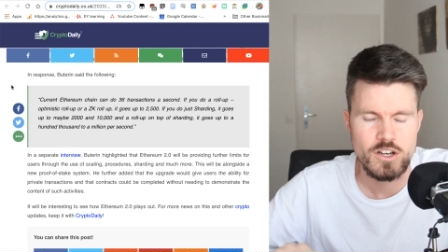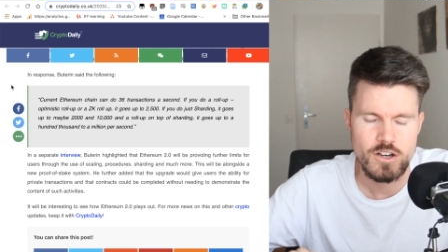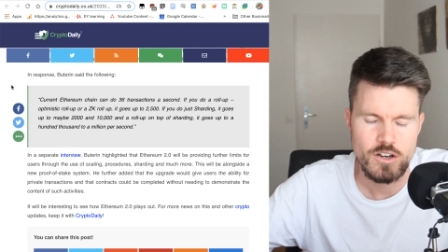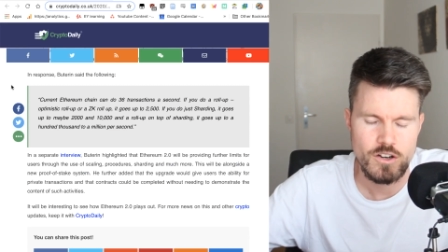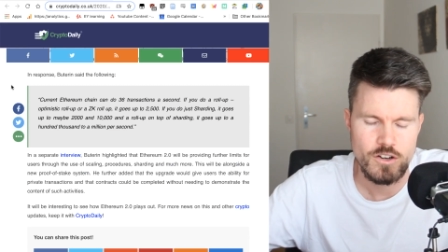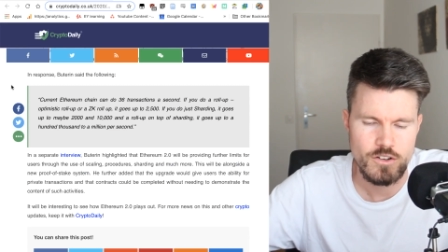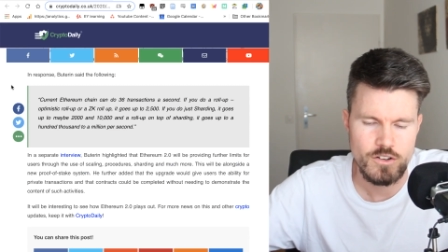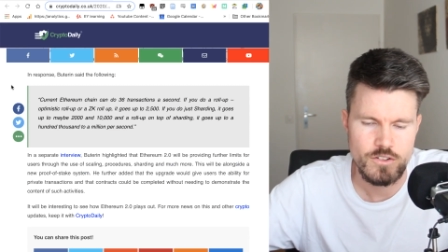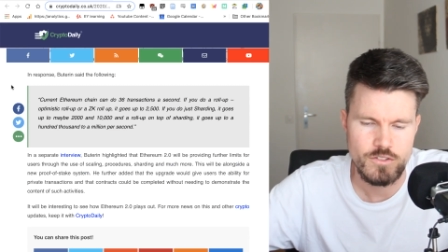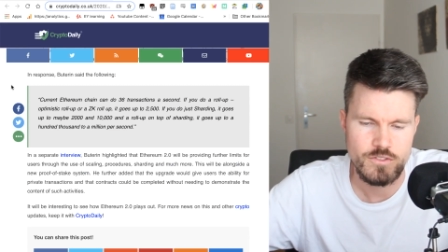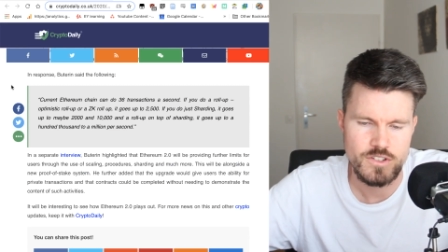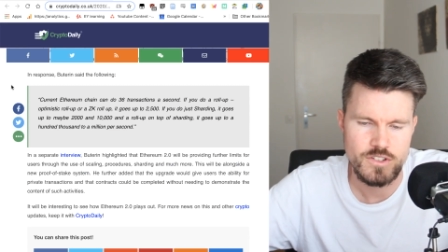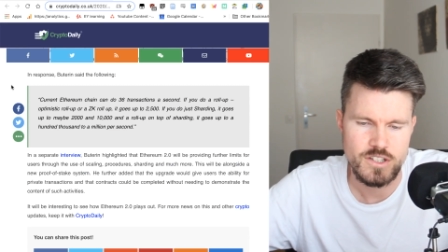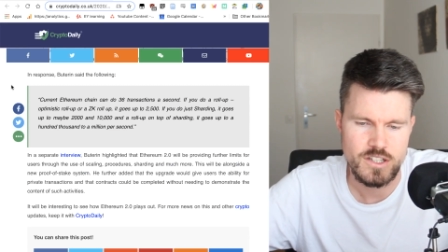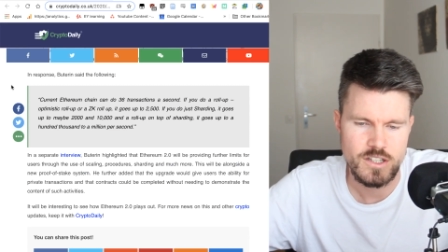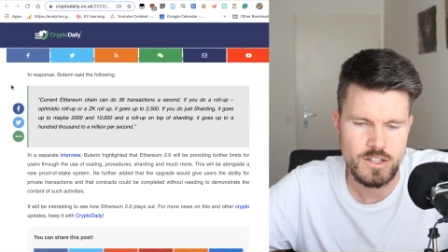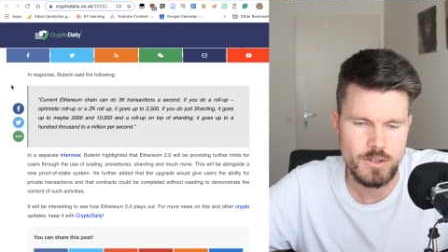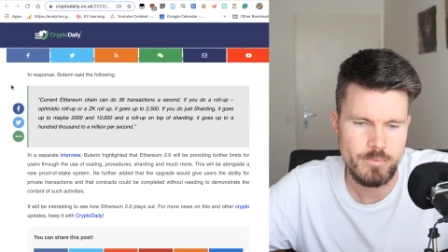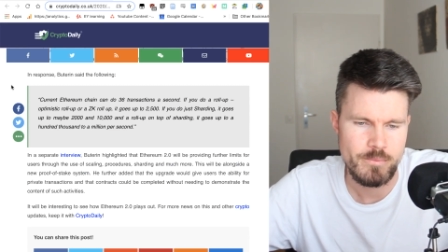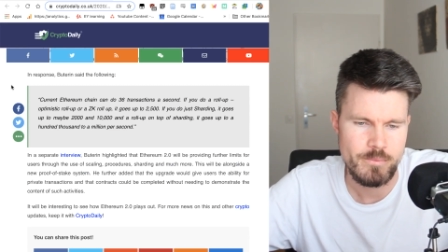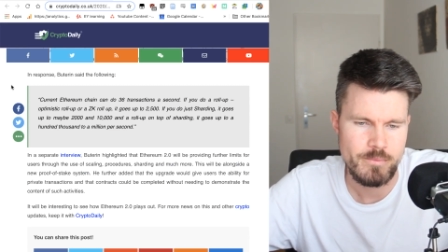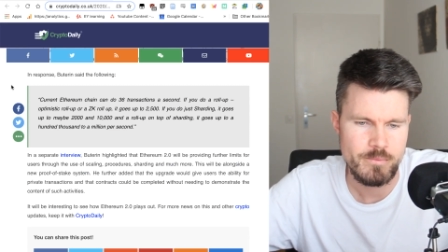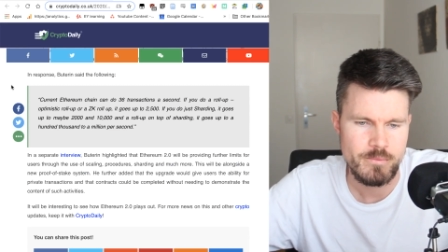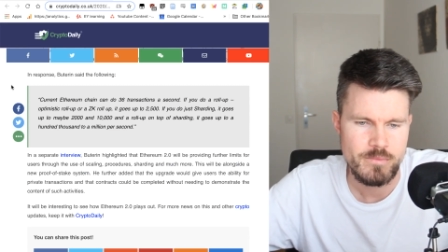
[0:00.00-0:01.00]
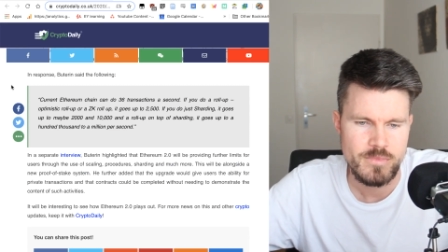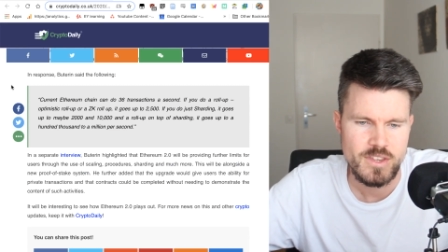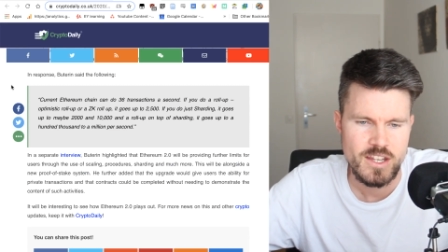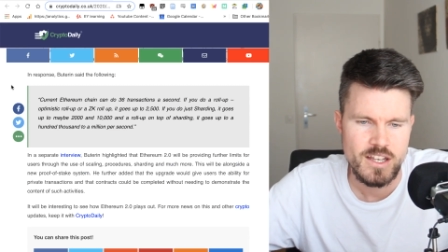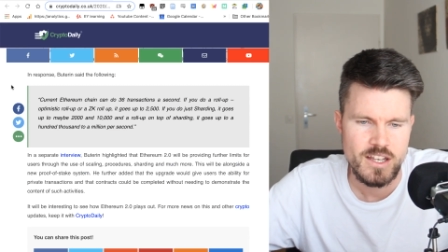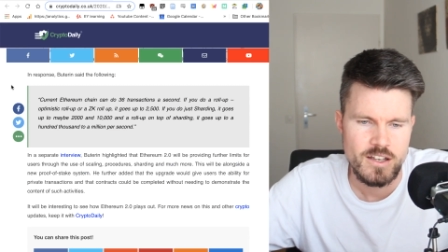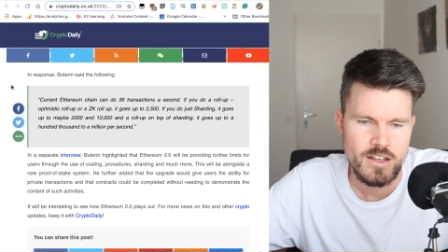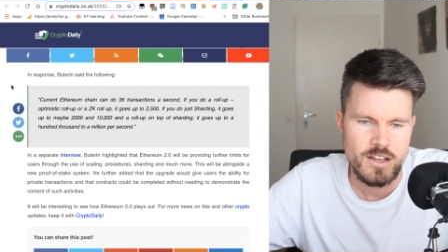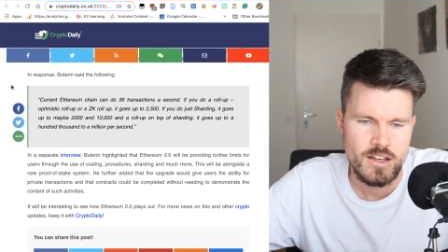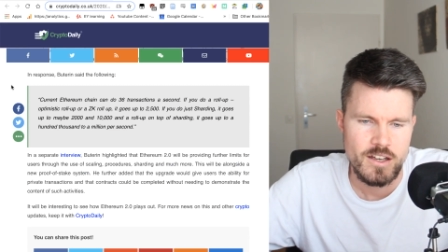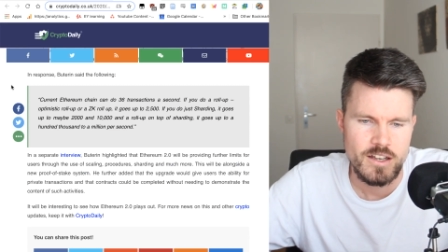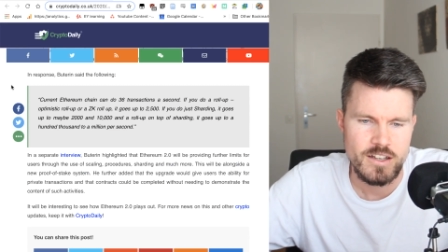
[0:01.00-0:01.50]
of um,
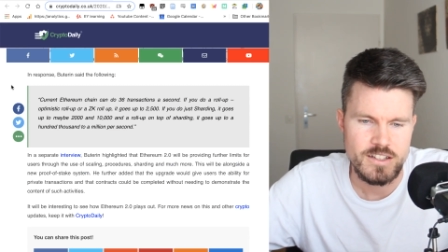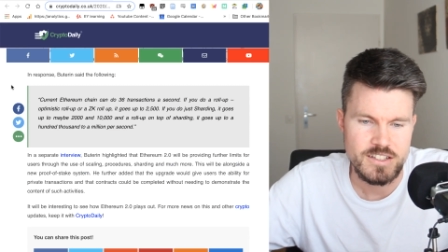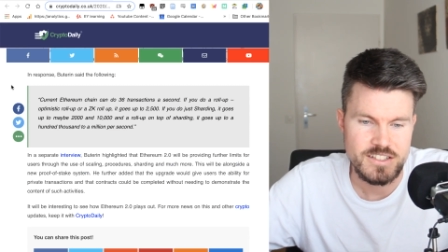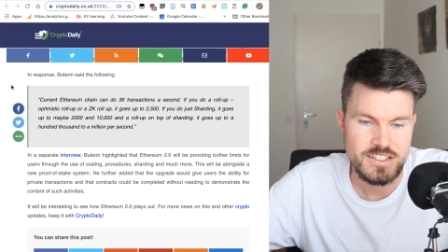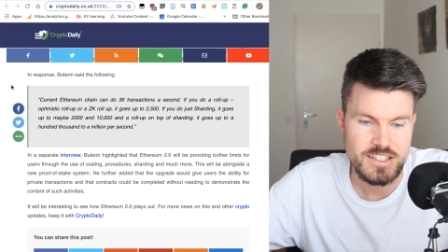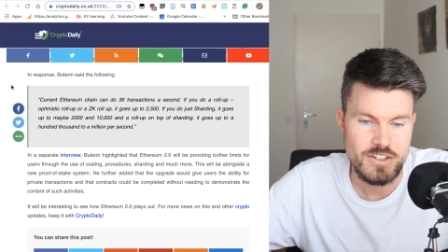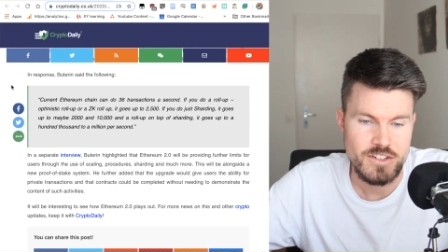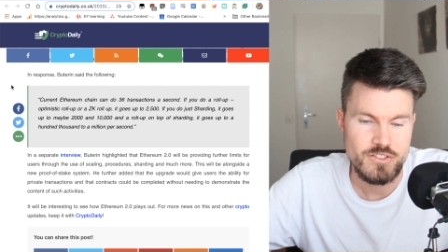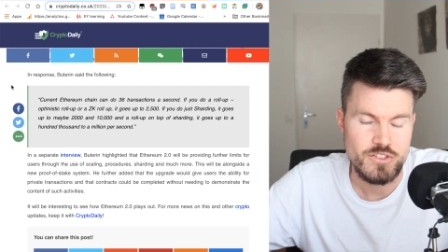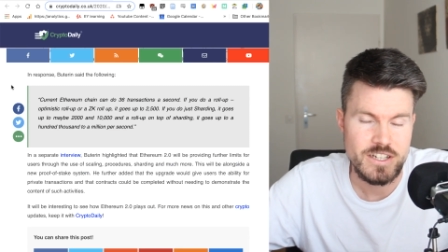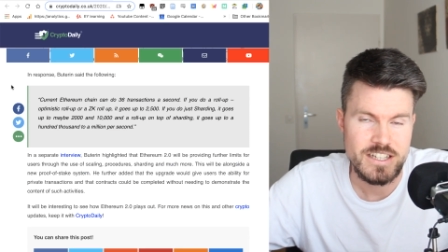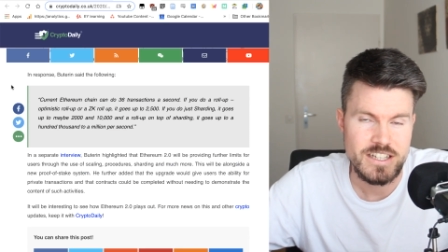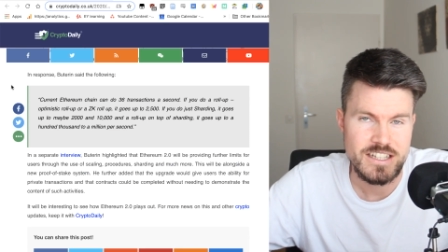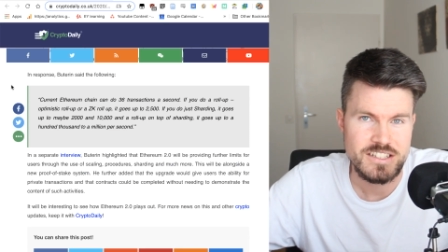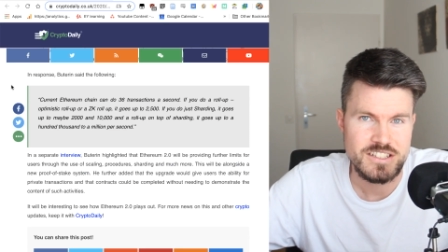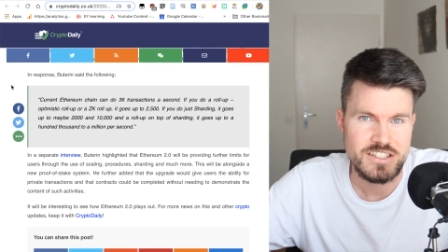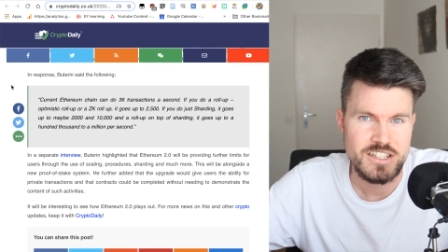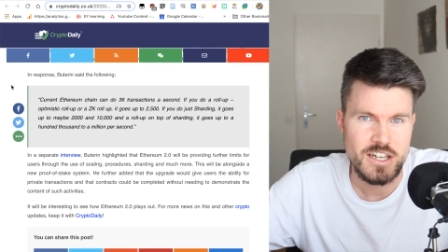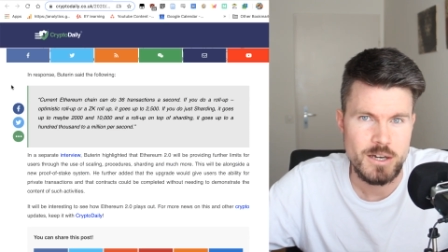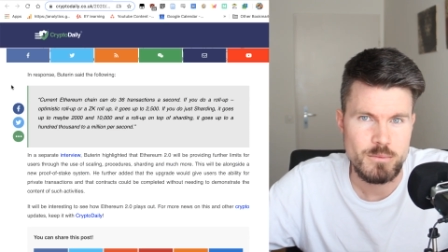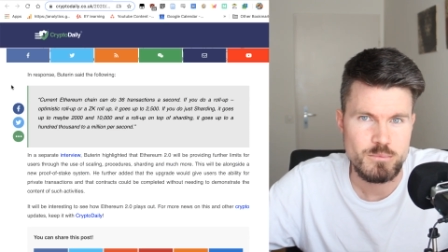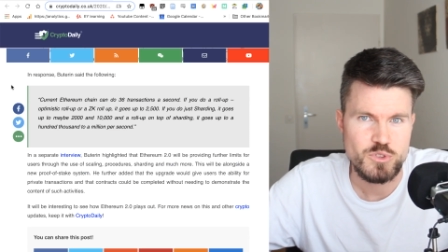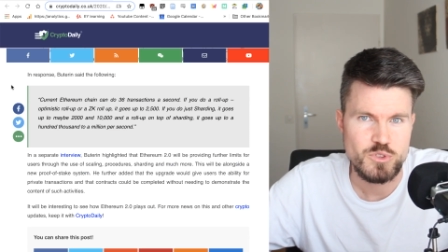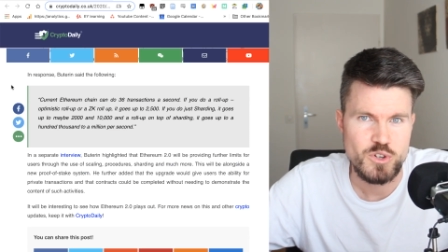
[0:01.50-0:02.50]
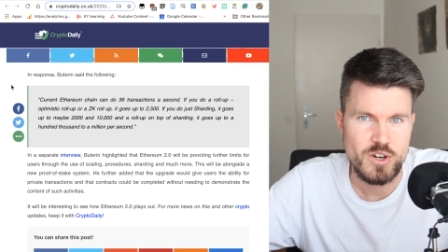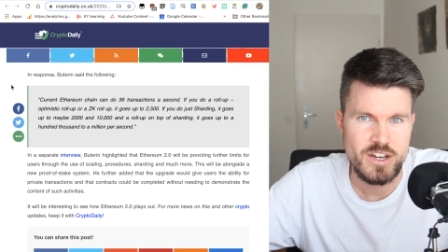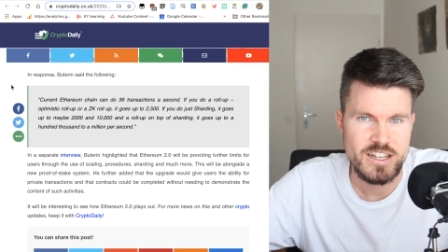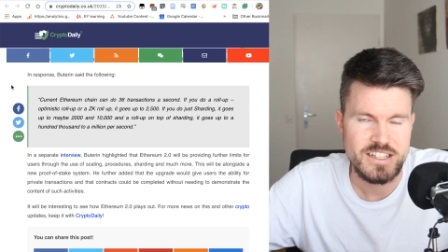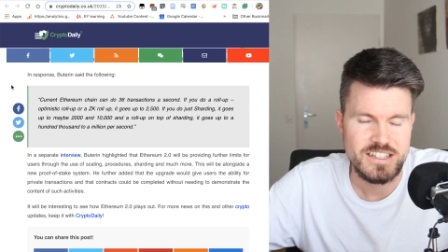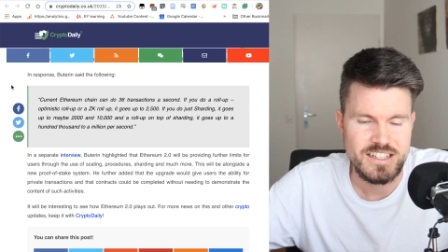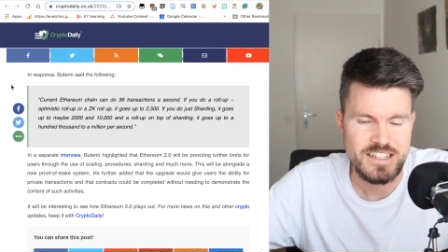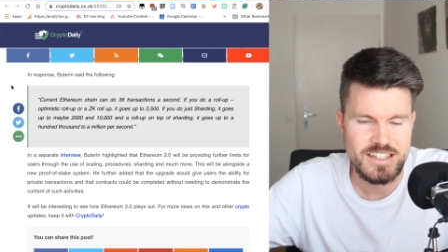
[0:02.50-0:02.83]
Serenity upgrade.